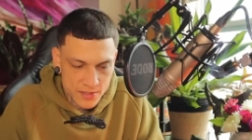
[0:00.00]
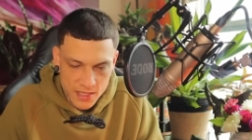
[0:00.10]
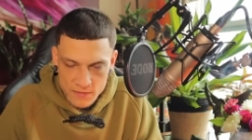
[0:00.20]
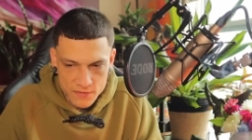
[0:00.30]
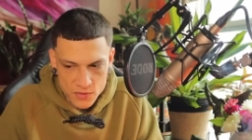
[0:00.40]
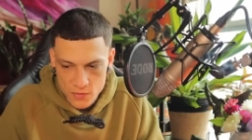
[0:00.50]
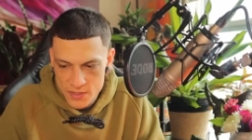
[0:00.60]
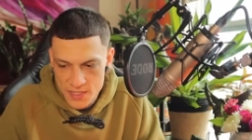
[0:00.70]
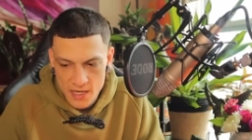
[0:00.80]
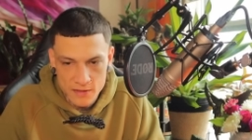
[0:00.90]
Ten of
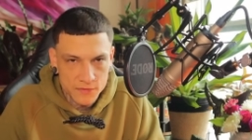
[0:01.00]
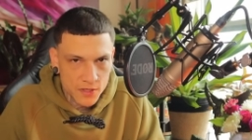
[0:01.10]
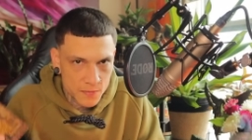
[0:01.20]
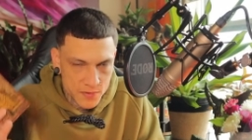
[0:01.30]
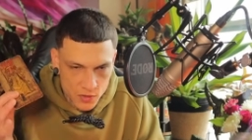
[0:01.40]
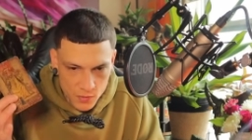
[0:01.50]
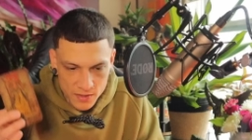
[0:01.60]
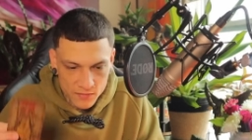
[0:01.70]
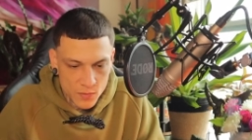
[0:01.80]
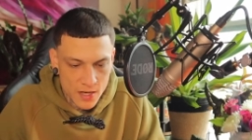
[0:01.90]
Swords, Eight of Cups,
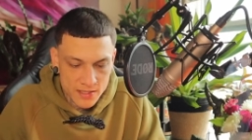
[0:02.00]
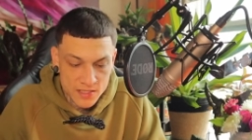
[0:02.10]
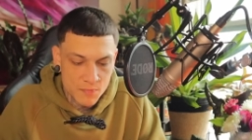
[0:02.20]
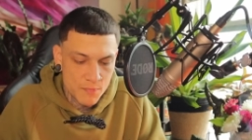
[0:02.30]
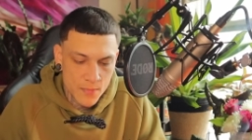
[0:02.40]
Queen of Wands,